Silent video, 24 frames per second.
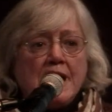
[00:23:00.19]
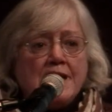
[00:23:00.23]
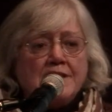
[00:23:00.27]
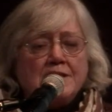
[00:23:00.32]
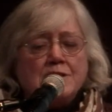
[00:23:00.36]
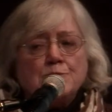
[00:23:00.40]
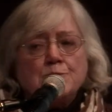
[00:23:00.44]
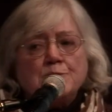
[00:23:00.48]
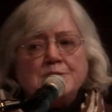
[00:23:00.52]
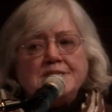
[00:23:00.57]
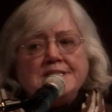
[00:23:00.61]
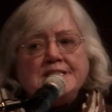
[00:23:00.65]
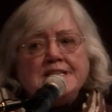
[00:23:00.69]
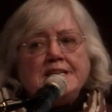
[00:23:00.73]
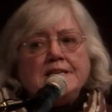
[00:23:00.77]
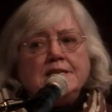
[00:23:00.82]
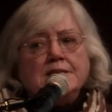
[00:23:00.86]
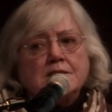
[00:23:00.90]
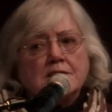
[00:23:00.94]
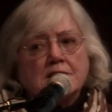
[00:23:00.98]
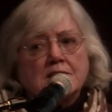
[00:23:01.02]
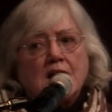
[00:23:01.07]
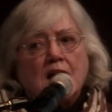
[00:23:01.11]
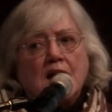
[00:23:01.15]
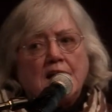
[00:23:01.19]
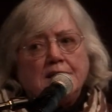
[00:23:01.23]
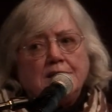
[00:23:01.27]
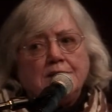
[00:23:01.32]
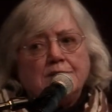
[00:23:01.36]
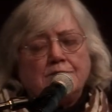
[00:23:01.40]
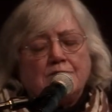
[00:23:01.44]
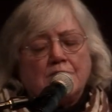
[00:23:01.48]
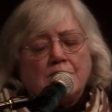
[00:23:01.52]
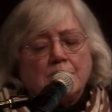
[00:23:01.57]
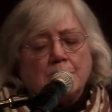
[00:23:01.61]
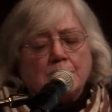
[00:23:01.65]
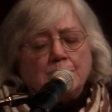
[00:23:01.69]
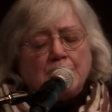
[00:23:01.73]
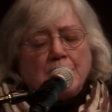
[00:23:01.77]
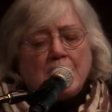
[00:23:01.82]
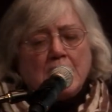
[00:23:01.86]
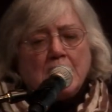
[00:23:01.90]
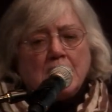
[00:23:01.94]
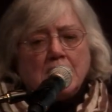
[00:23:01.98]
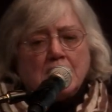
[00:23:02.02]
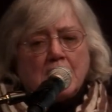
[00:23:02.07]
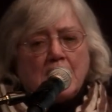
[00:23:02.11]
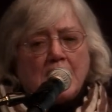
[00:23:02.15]
This was seen as a kind of a um,
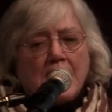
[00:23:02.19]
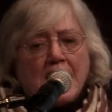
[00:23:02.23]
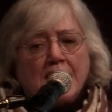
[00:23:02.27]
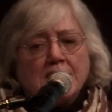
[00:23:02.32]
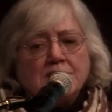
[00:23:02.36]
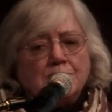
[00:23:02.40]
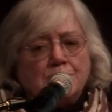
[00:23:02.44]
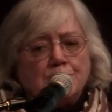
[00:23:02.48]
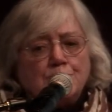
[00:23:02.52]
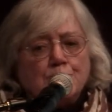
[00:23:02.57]
act of